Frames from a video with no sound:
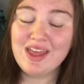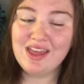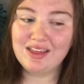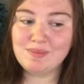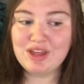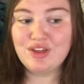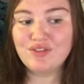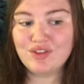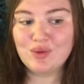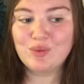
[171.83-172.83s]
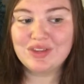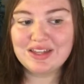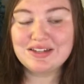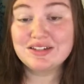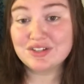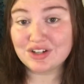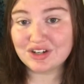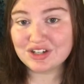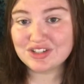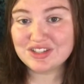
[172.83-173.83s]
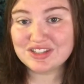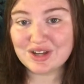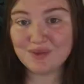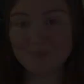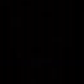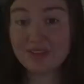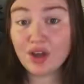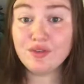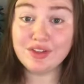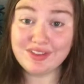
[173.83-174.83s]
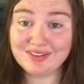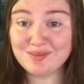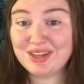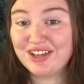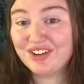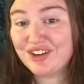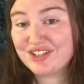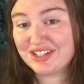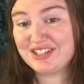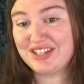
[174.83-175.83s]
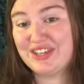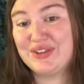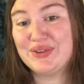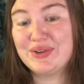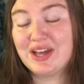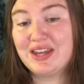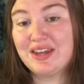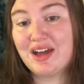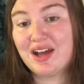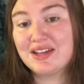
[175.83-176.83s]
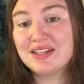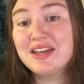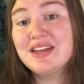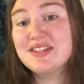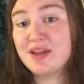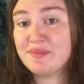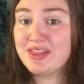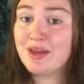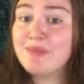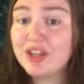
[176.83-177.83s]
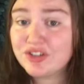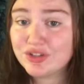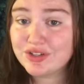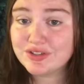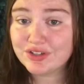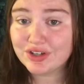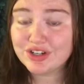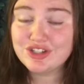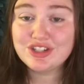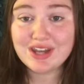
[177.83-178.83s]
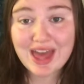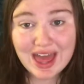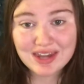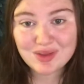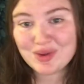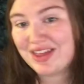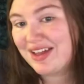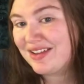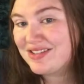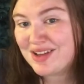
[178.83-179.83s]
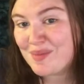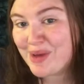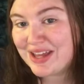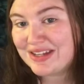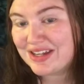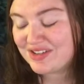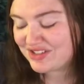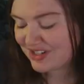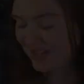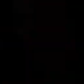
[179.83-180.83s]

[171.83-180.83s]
It can make you feel really discouraged. So hopefully this can be encouraging to you and not something that makes you discouraged in any way. That is not my intention.